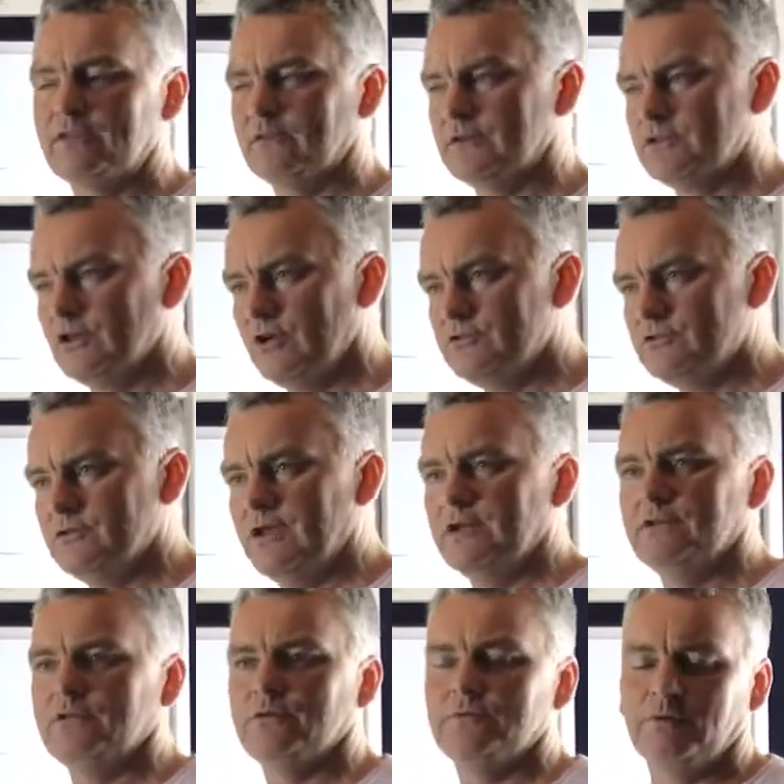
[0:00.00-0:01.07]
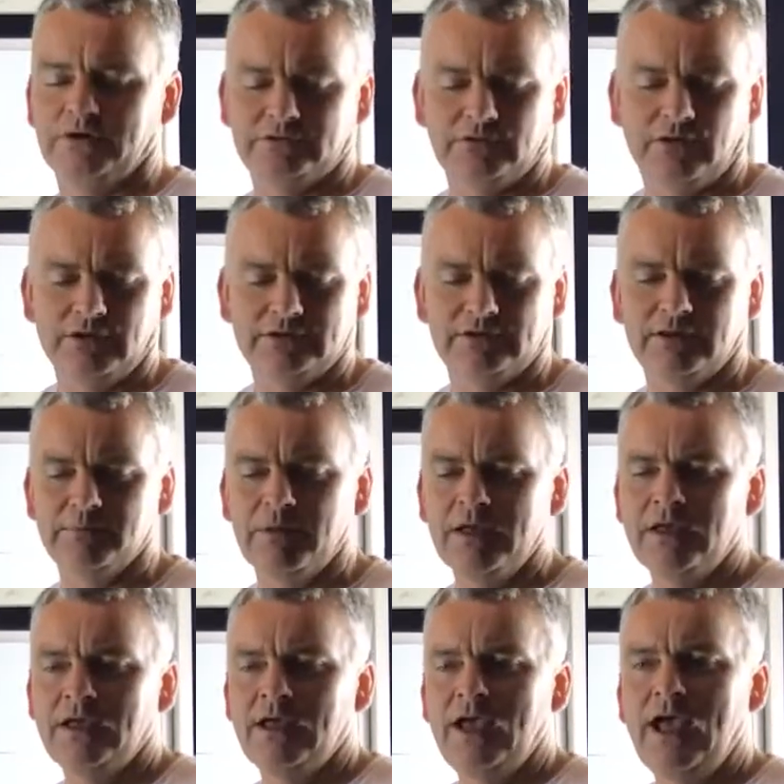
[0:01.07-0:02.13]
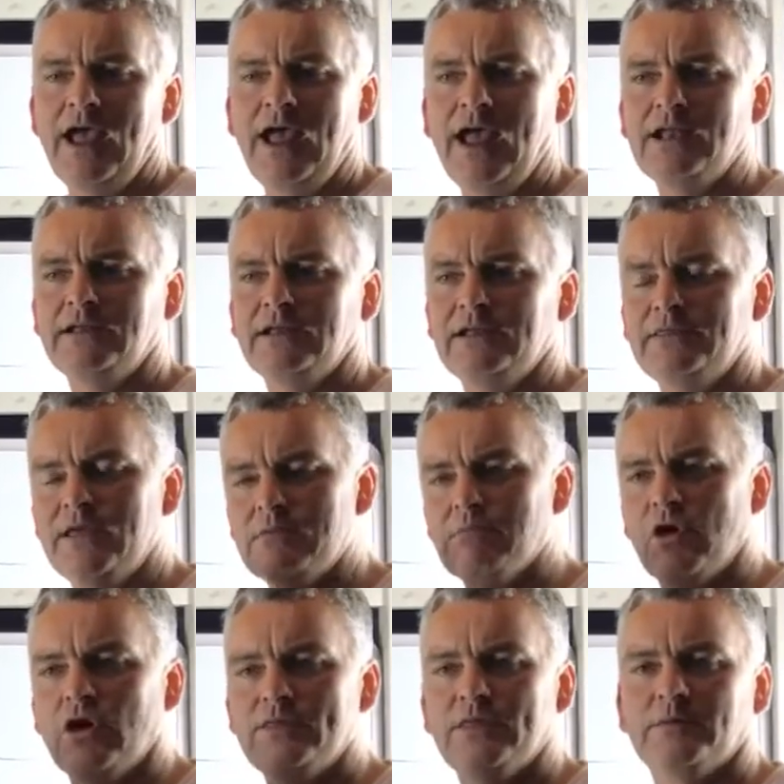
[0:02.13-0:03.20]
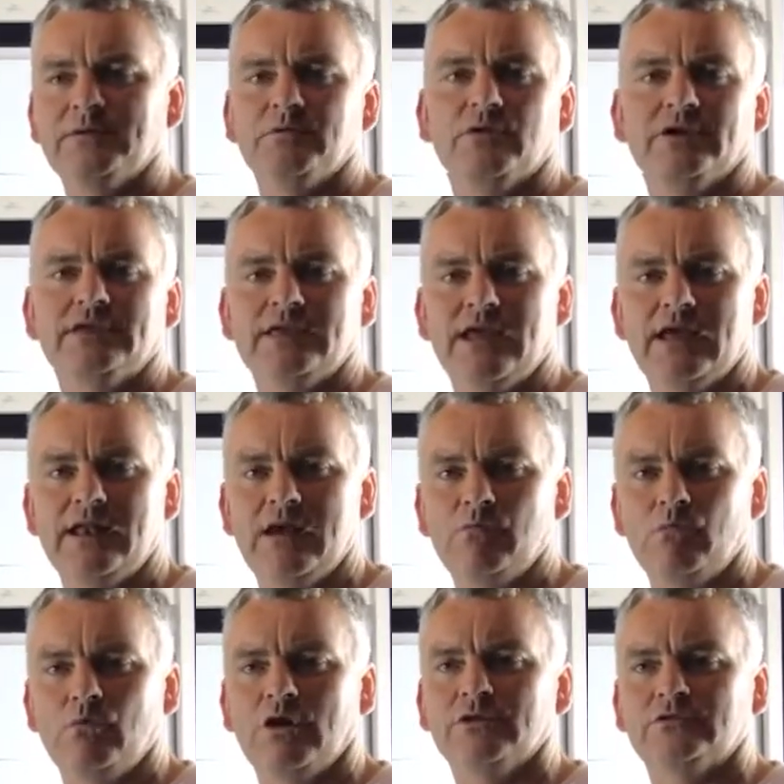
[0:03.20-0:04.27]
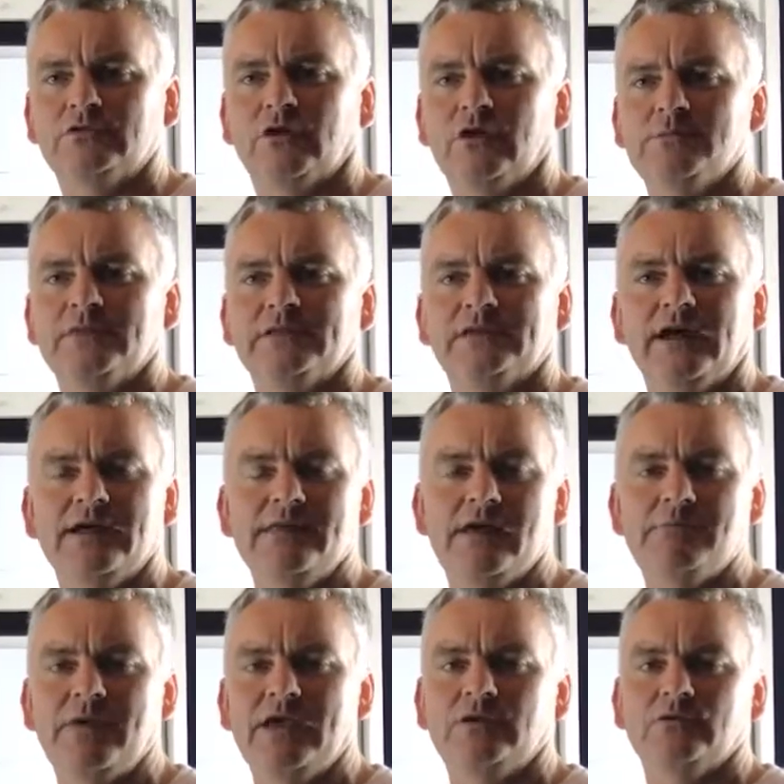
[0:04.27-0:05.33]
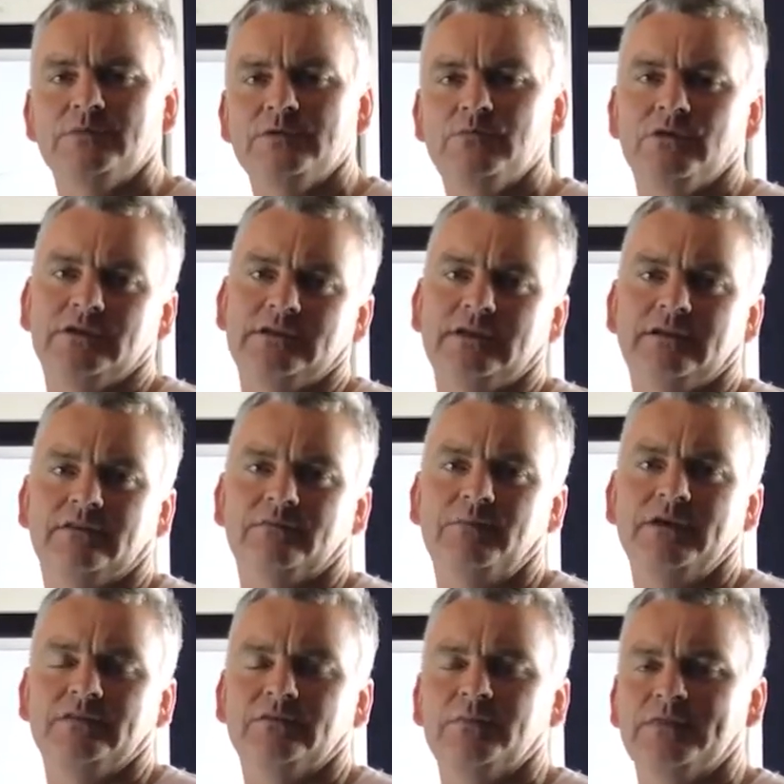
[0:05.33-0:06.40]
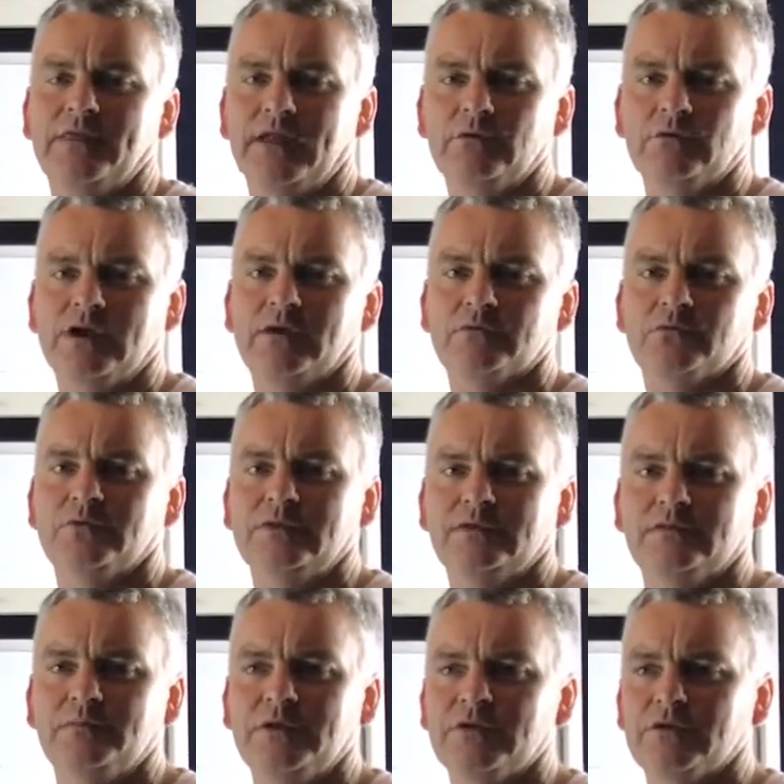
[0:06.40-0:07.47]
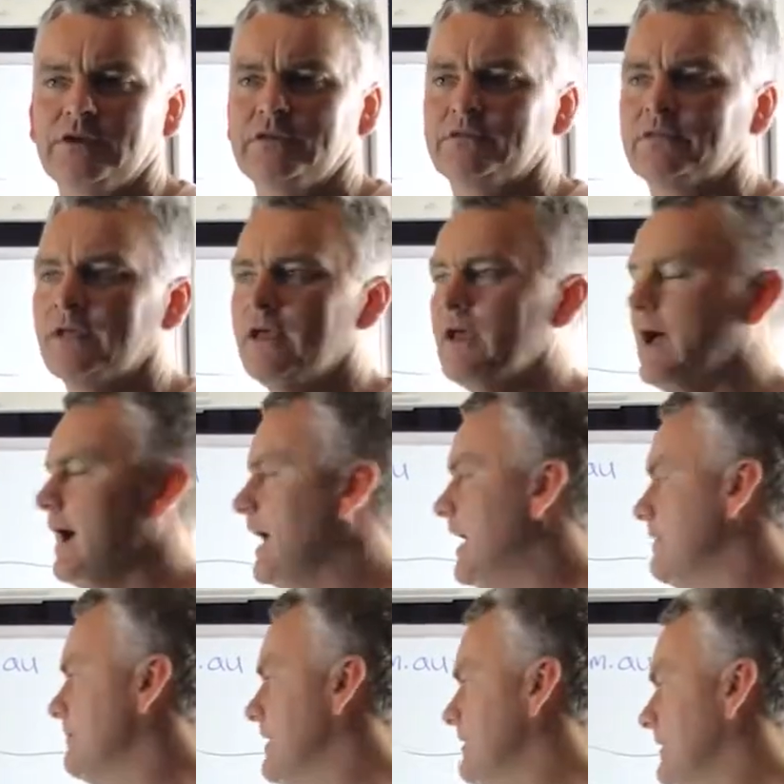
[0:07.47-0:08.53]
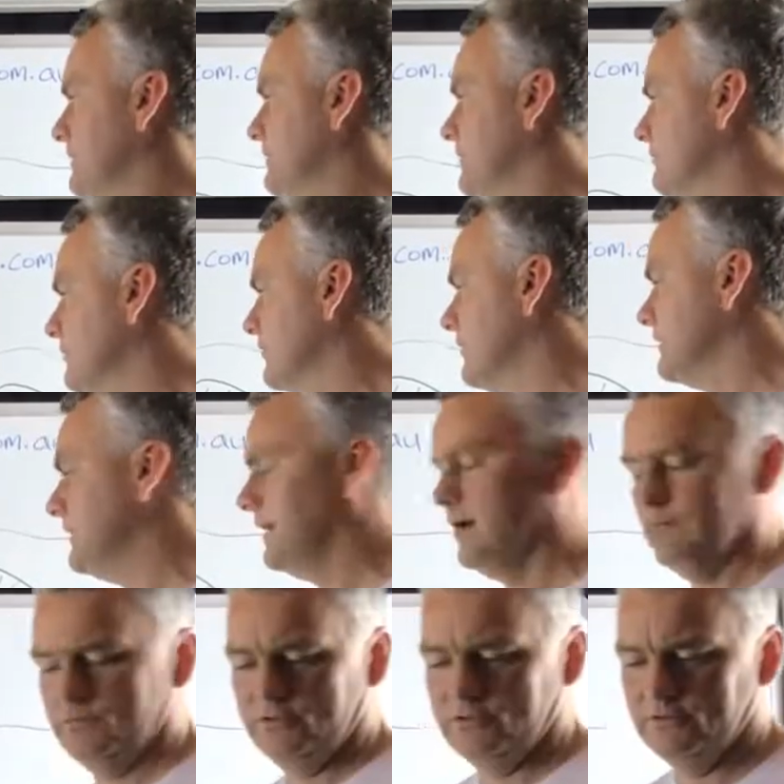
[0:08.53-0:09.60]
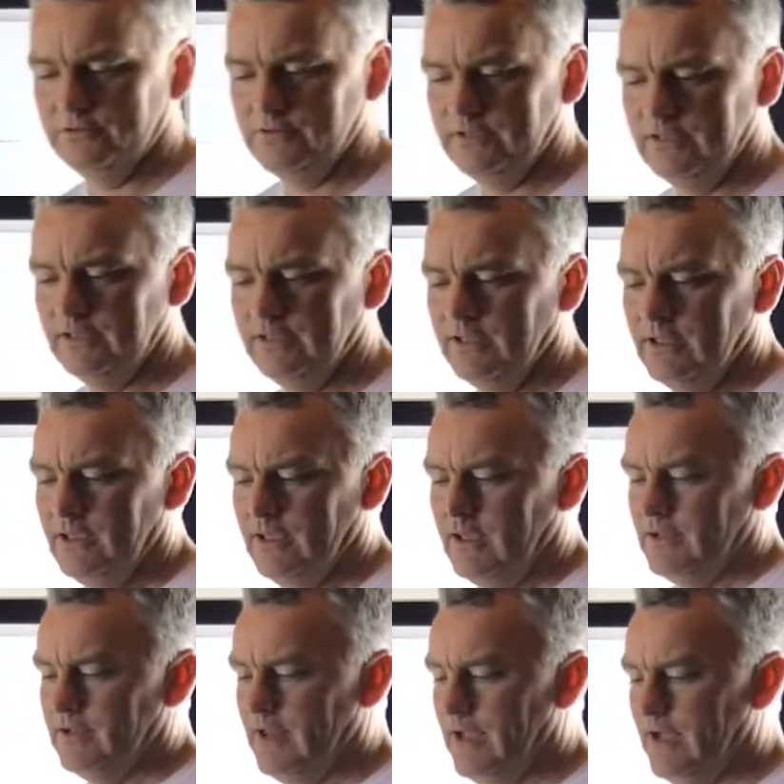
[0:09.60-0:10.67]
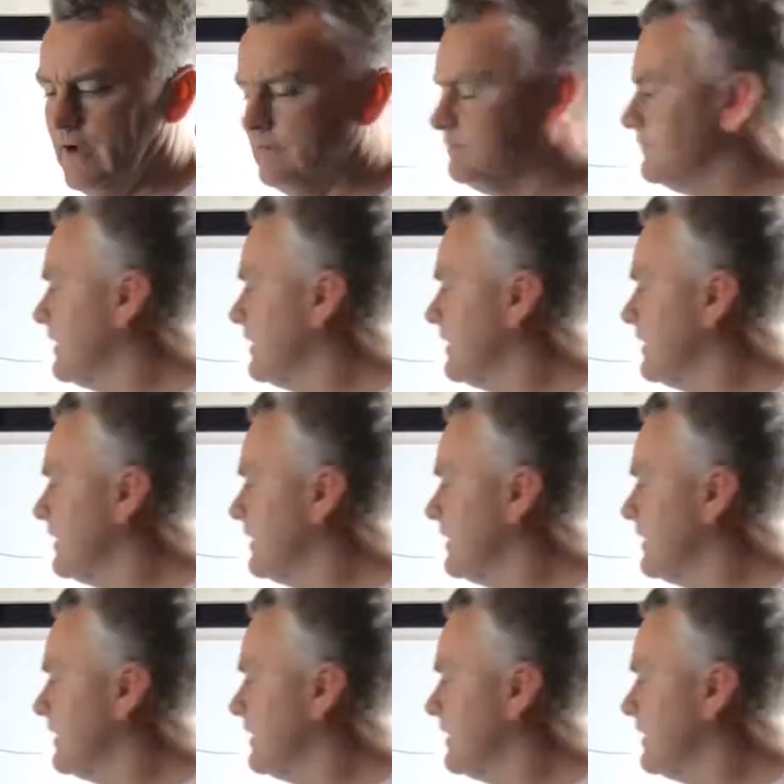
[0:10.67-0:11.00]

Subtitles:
as I showed you how to do in my tide clip, and in their mind they'll be working out at what time of the day that bank will be working at its best. But that all comes with experience, and that's what I'm trying to help you do here. Now,